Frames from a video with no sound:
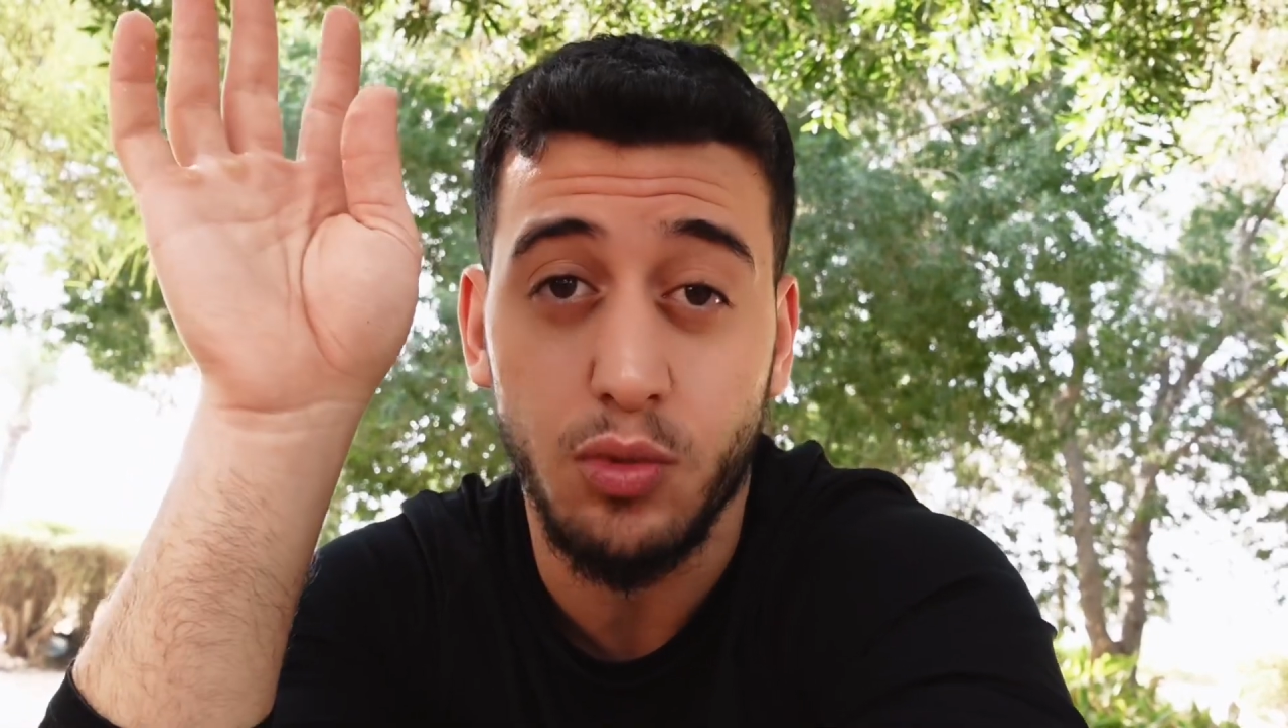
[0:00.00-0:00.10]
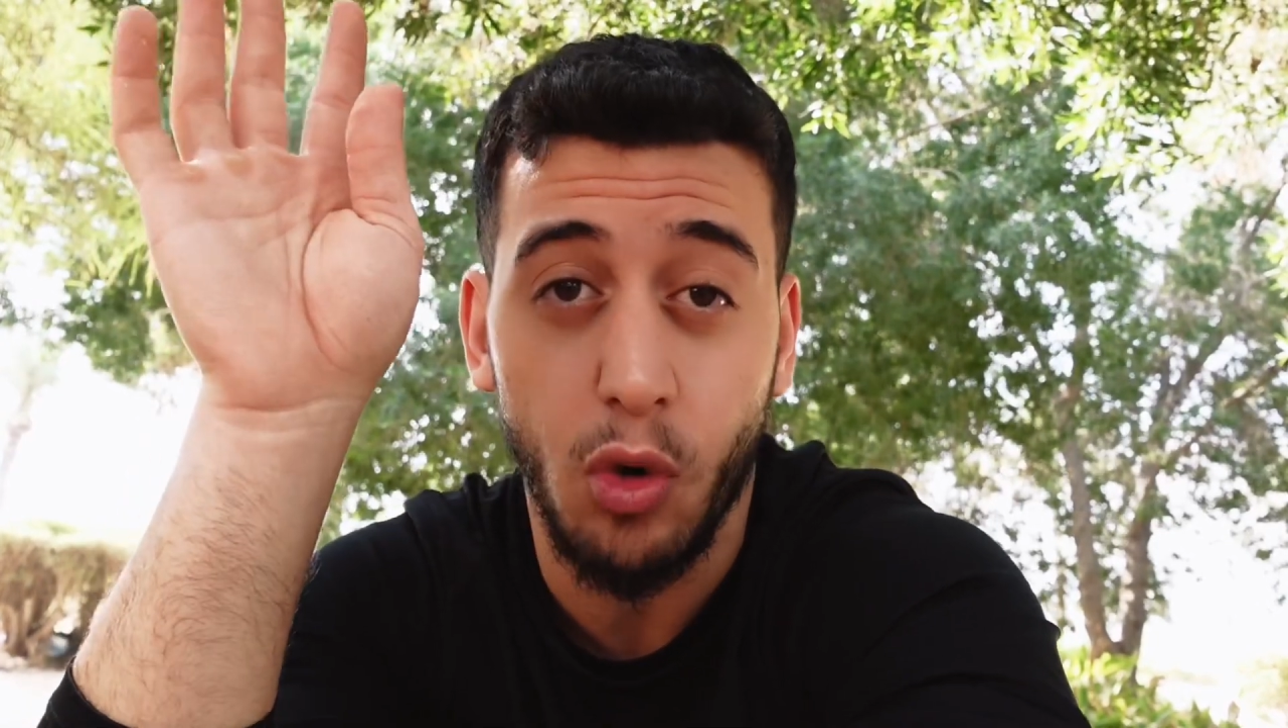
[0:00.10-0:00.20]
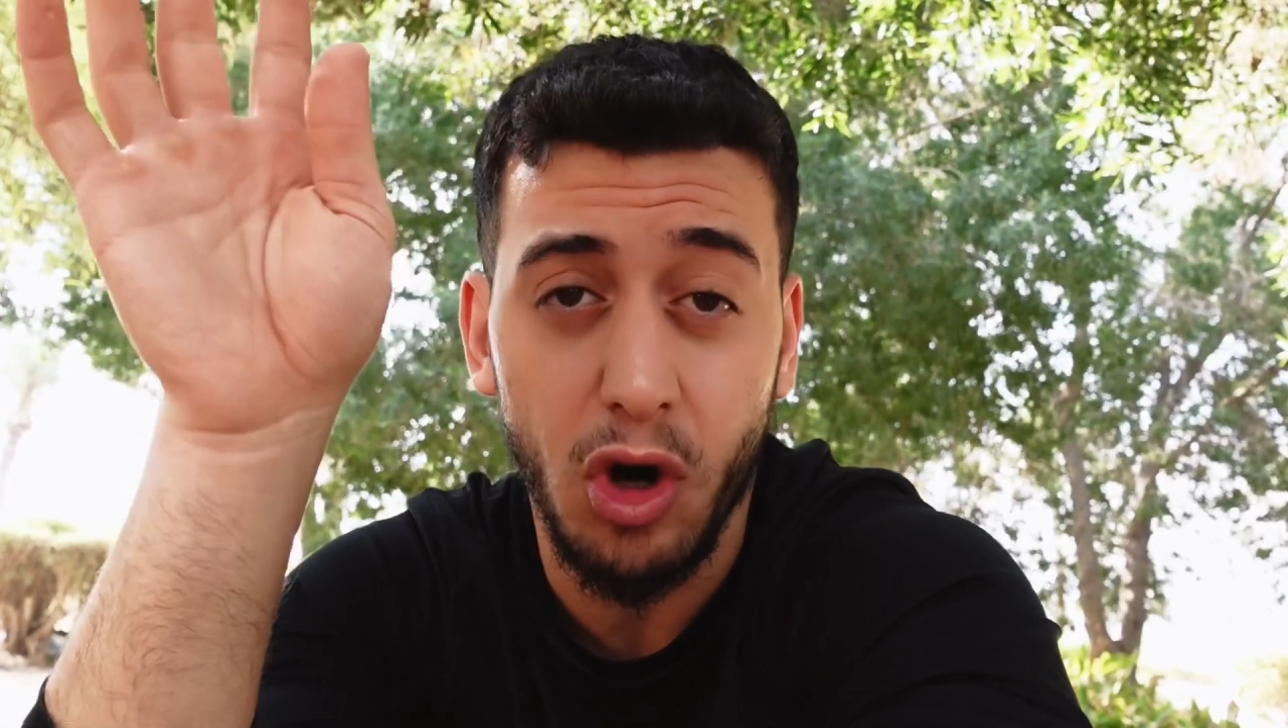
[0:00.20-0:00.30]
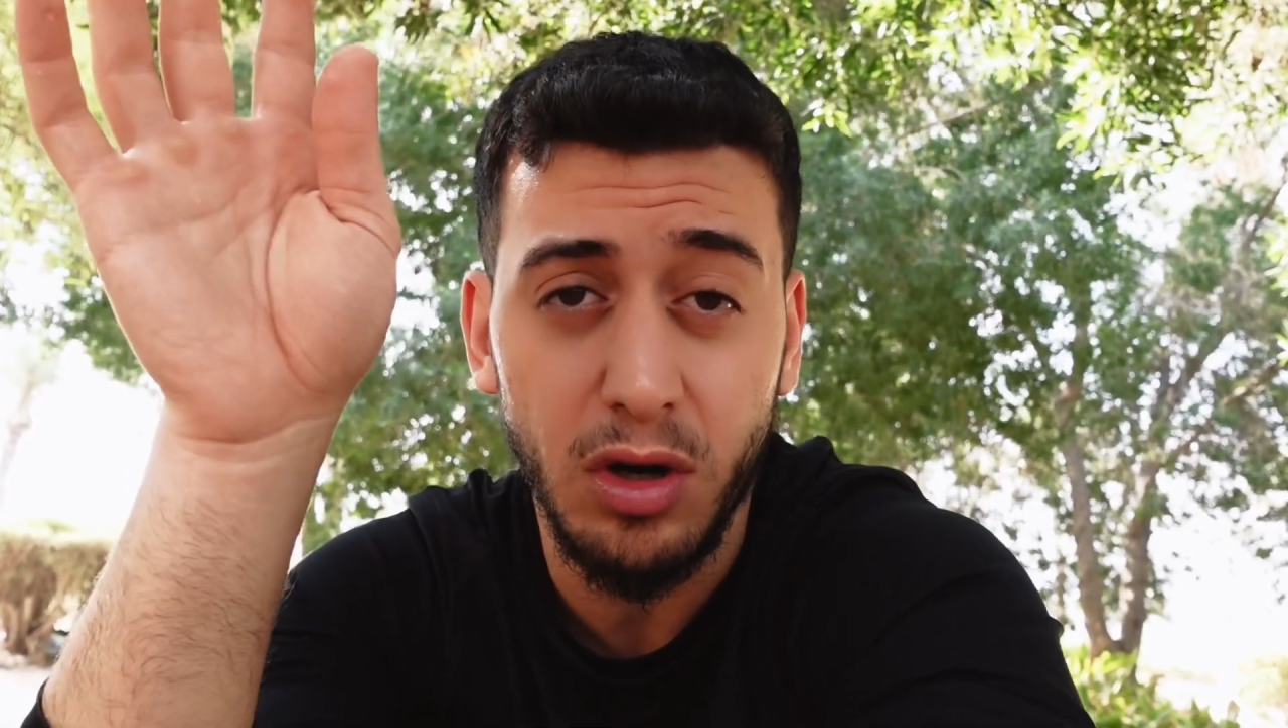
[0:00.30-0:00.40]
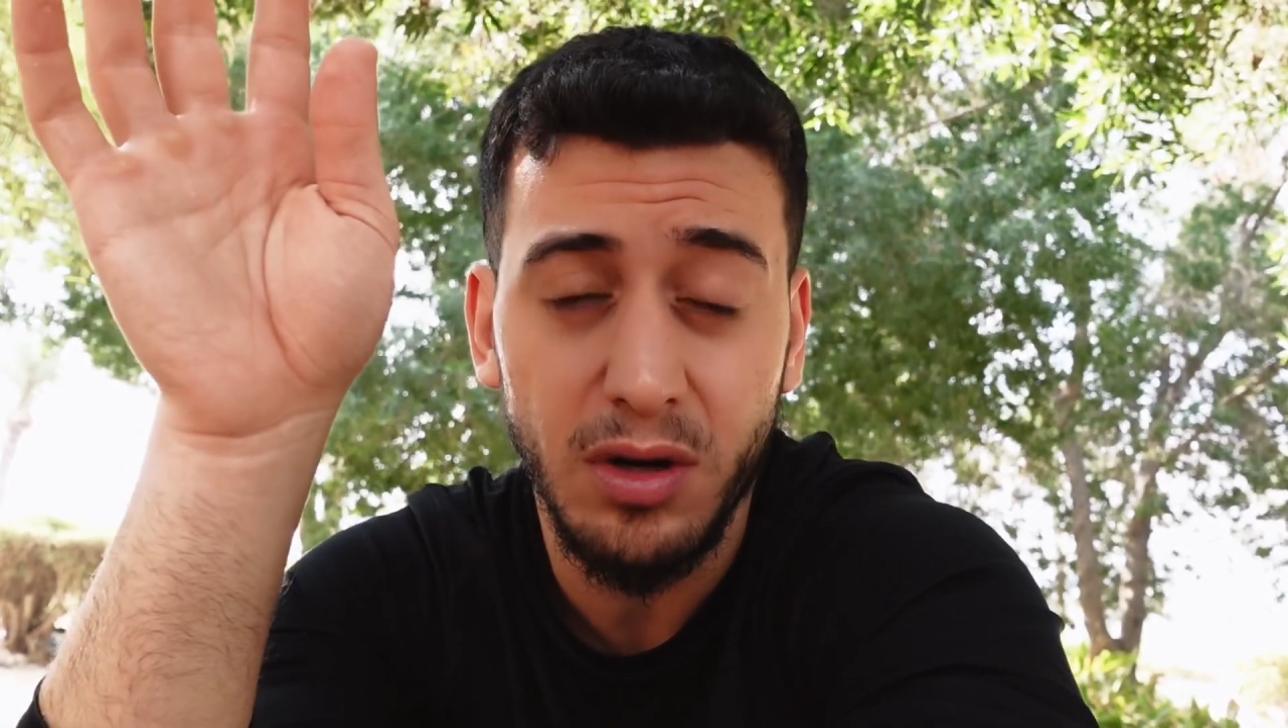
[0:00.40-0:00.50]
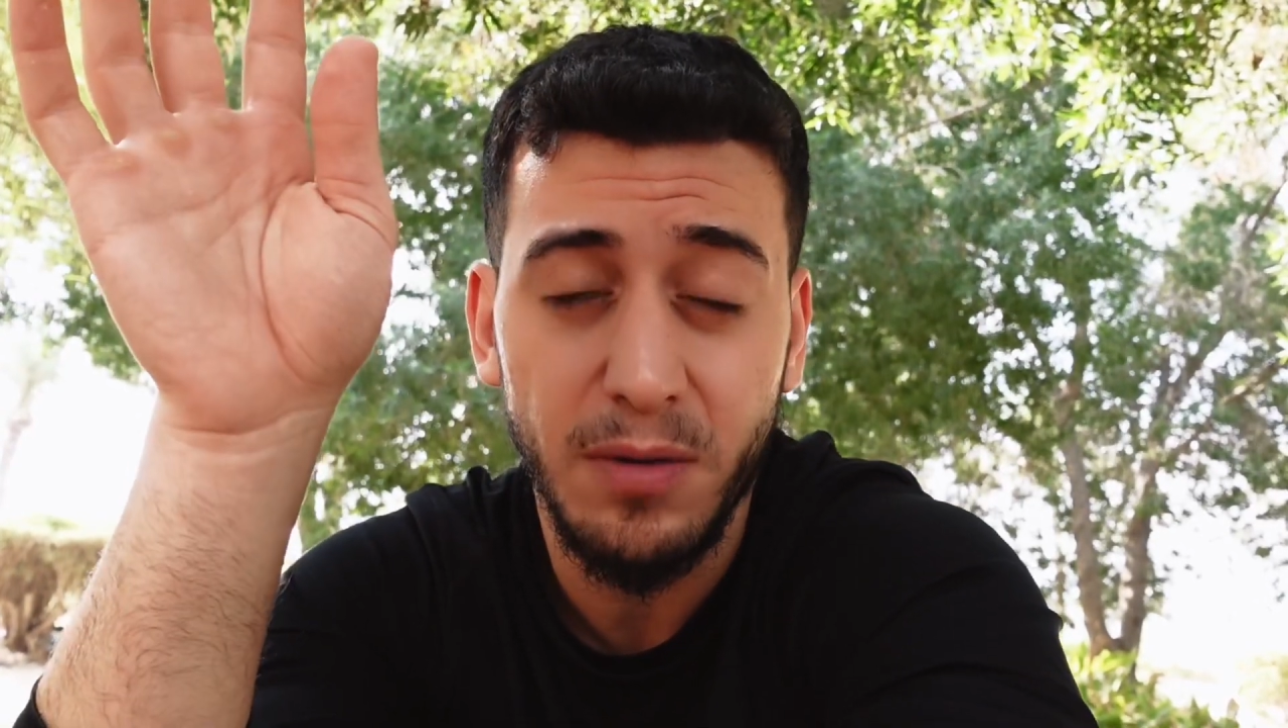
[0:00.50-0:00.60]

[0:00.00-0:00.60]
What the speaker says: wrong,